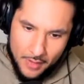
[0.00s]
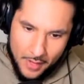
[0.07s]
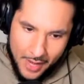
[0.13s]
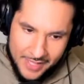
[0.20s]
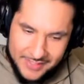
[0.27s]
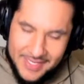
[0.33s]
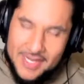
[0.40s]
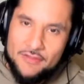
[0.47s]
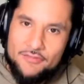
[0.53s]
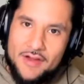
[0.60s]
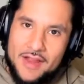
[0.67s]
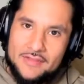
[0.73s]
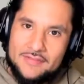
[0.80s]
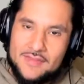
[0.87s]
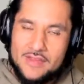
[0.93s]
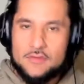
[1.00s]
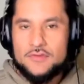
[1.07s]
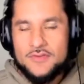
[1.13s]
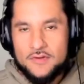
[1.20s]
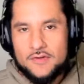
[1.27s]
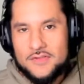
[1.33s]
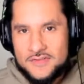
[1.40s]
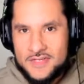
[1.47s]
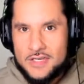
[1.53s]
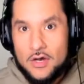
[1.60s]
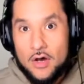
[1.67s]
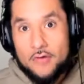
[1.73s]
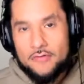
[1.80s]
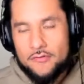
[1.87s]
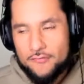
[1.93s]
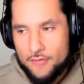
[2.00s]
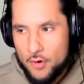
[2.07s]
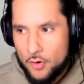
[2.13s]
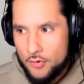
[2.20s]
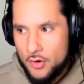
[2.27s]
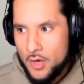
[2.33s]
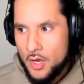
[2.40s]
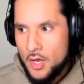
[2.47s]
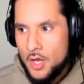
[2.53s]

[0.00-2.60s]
identifying the utility of a phone.